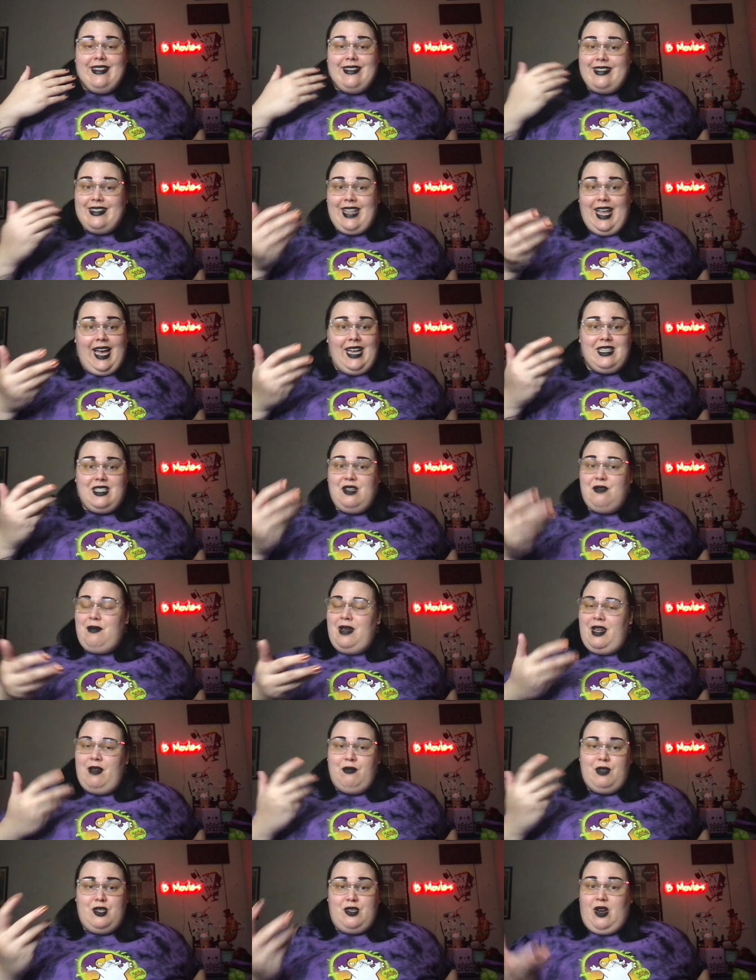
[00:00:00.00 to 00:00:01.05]
that to
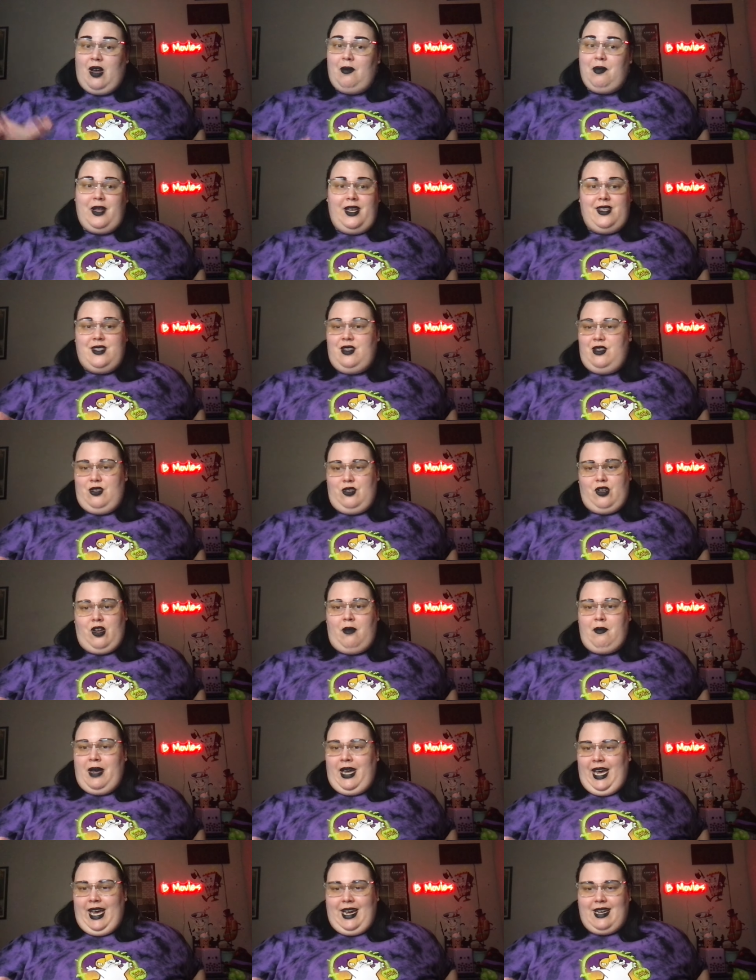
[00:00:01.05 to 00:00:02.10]
me was not placed in the shop
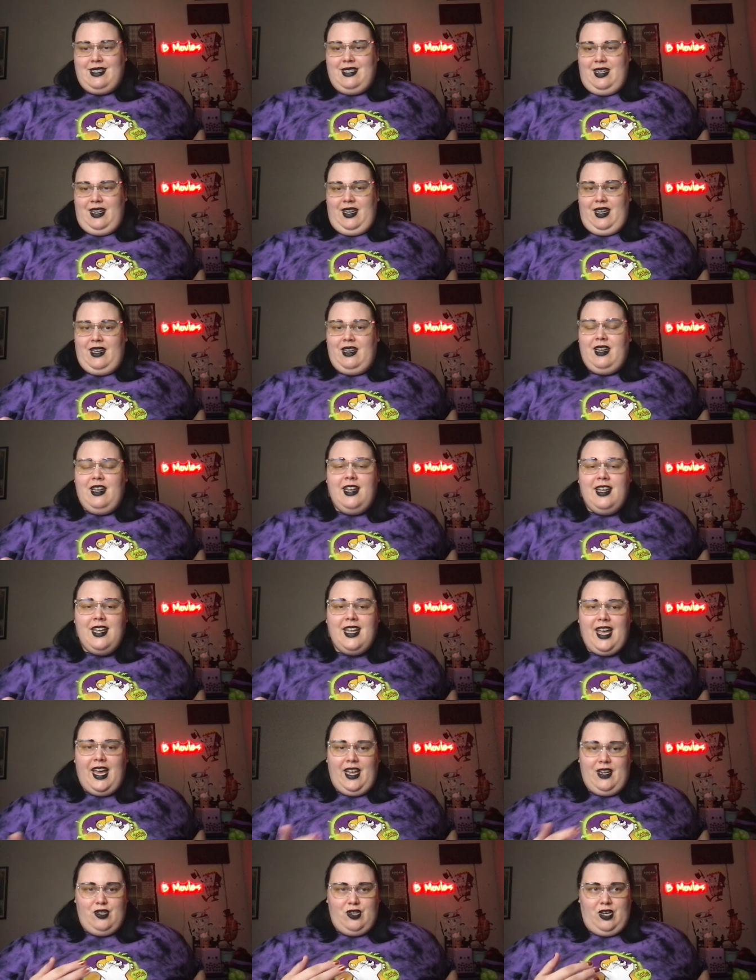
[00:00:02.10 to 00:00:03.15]
by accident.
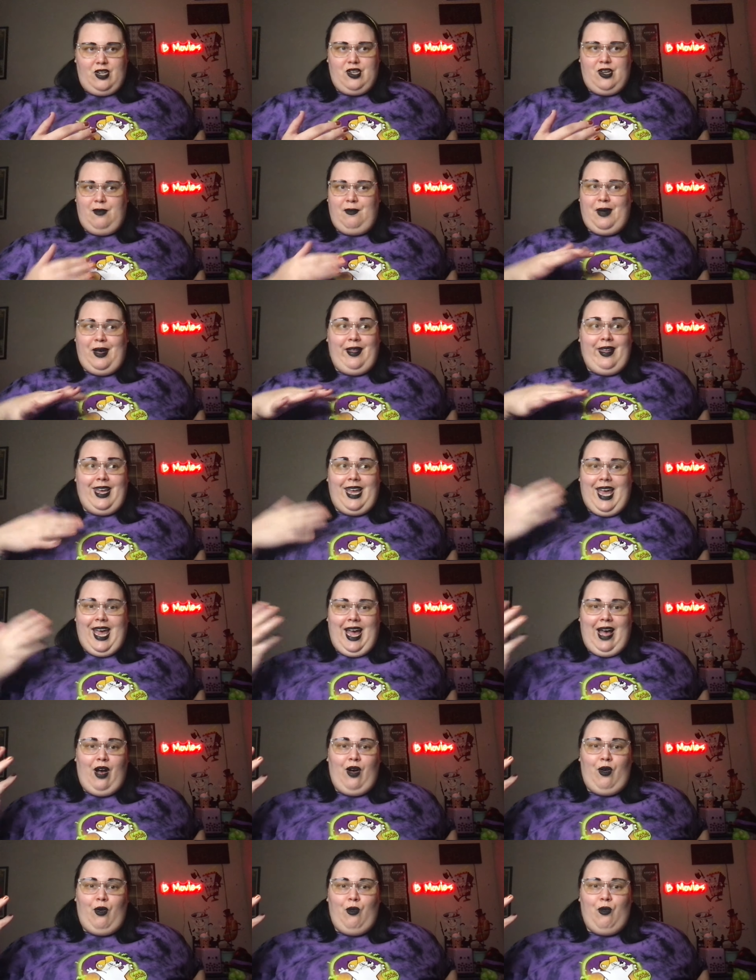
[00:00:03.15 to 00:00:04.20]
And judging by like
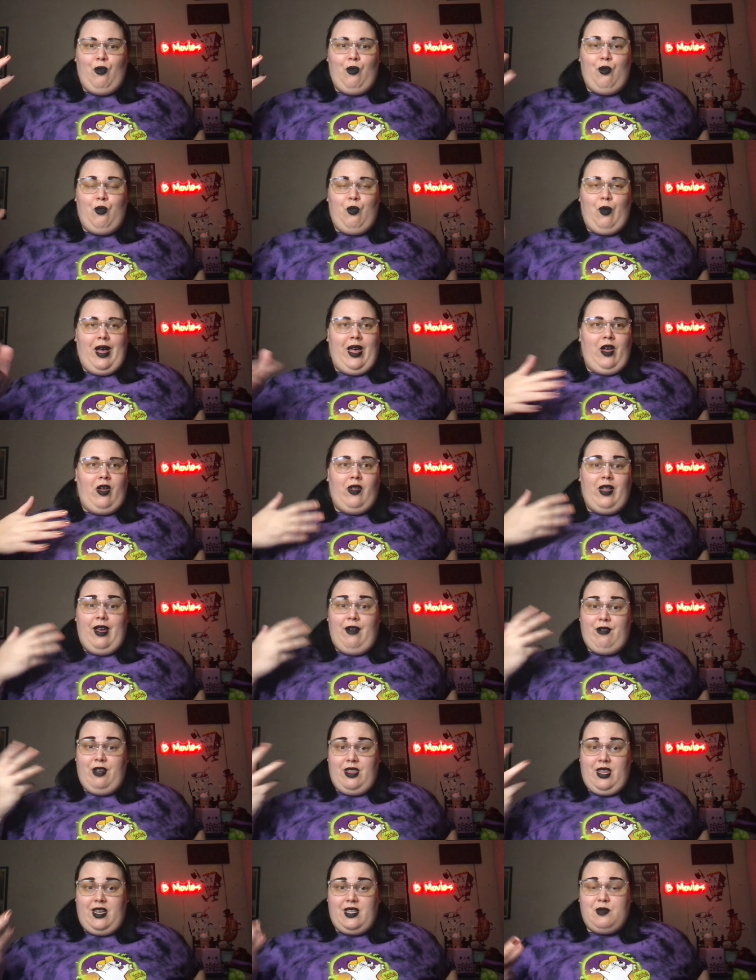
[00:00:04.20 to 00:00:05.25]
how well
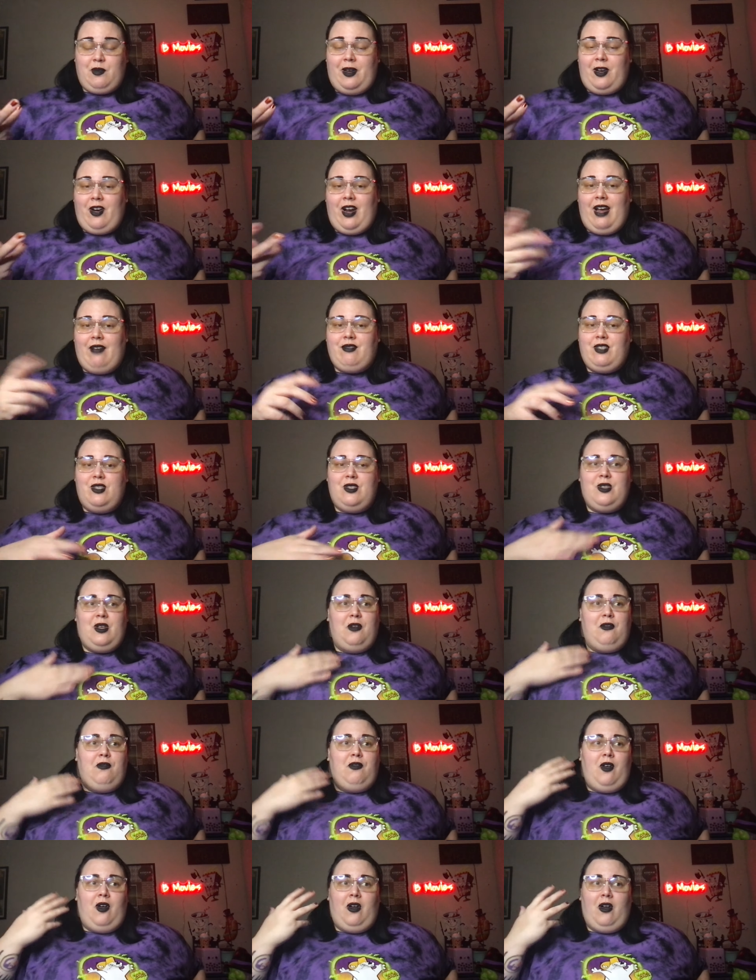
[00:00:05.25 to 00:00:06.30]
everything has been crafted so
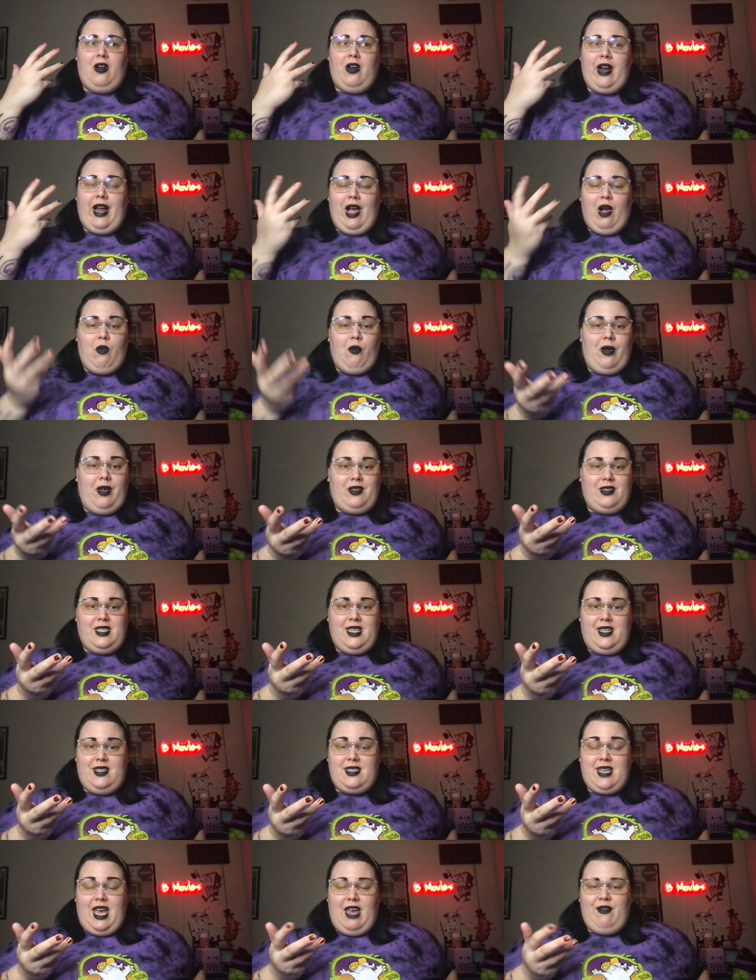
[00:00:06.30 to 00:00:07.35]
far, how well
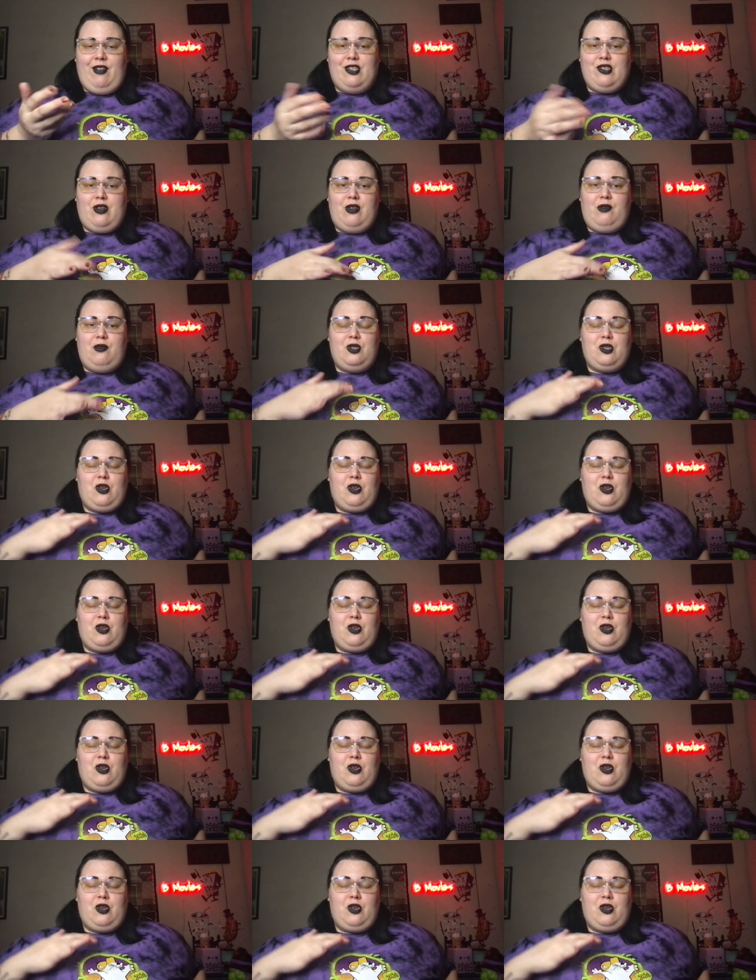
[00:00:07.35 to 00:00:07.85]
Ted's caving journal was